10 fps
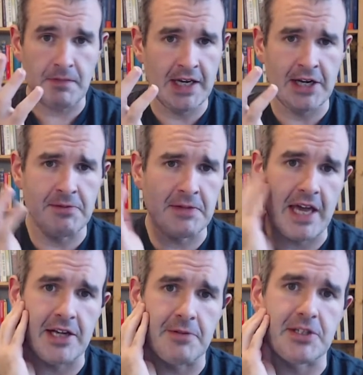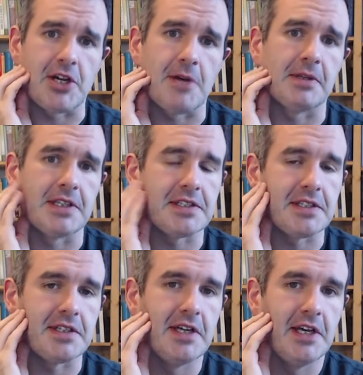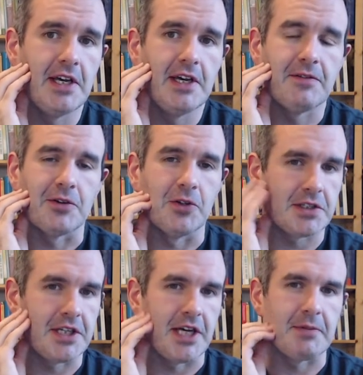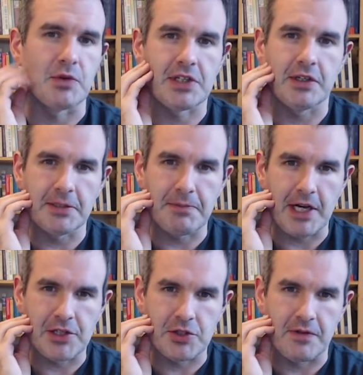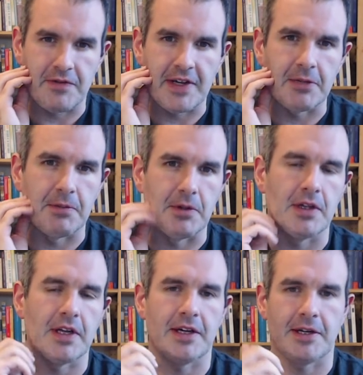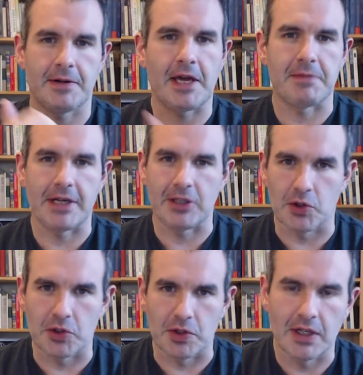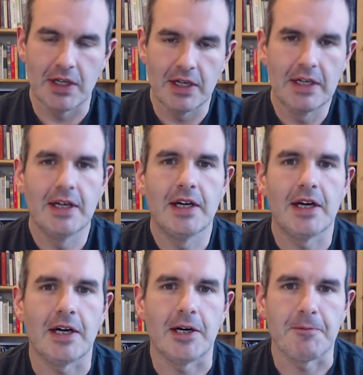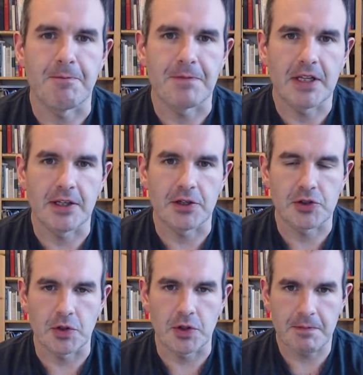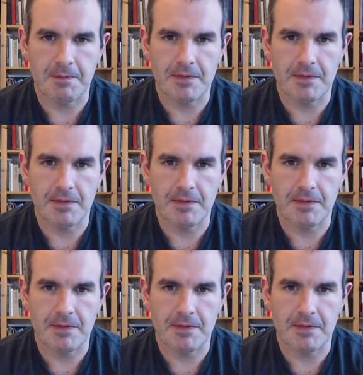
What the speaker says: had it on my shopping list for a long time. It was the only Baijiu available at my local liquor store.